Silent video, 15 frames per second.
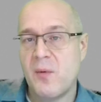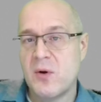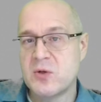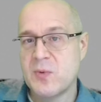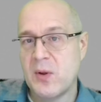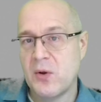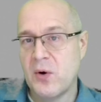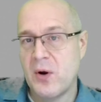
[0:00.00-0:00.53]
ones
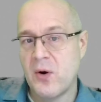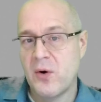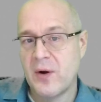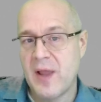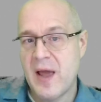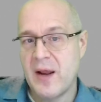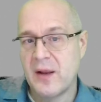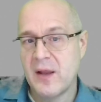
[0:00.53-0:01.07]
we learn in
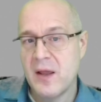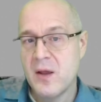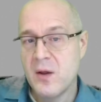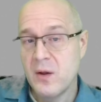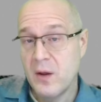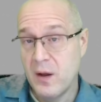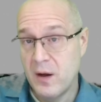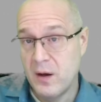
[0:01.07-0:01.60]
organic
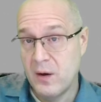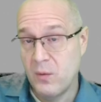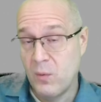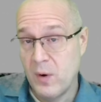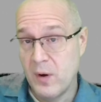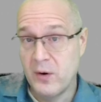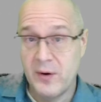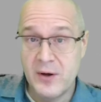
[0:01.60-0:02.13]

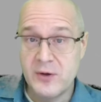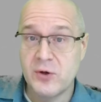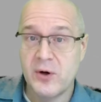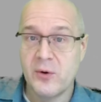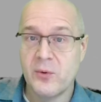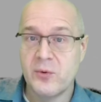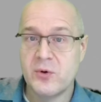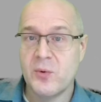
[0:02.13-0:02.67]
1 or
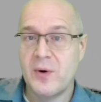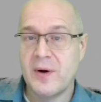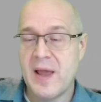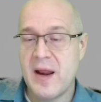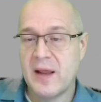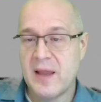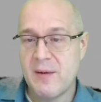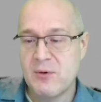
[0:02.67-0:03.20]
intro to
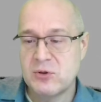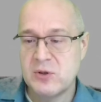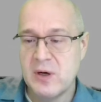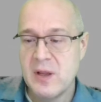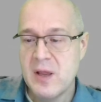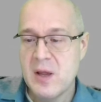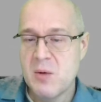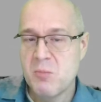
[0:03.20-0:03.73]
organic chemistry,
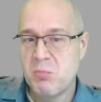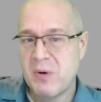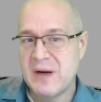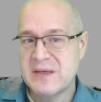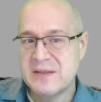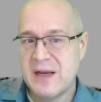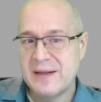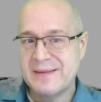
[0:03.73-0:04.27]
but
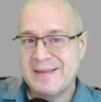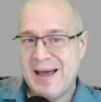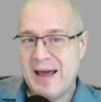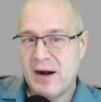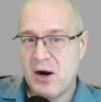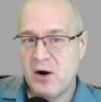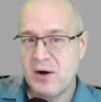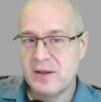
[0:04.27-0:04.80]
it's not that
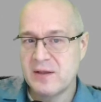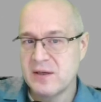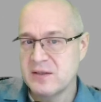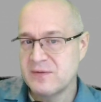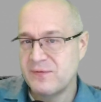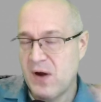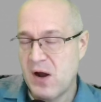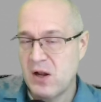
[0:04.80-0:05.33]
hard. It
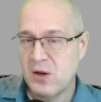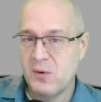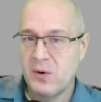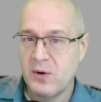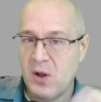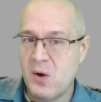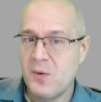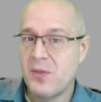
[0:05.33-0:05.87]
does follow
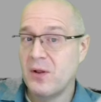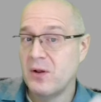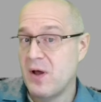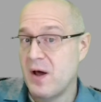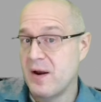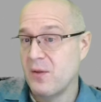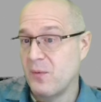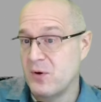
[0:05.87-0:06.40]
along with a
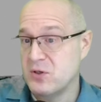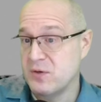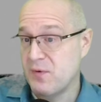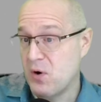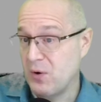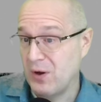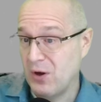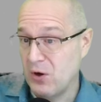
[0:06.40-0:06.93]
lot of the ones you've
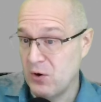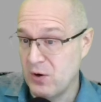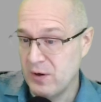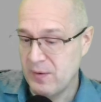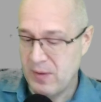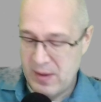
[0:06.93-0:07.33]
already learned.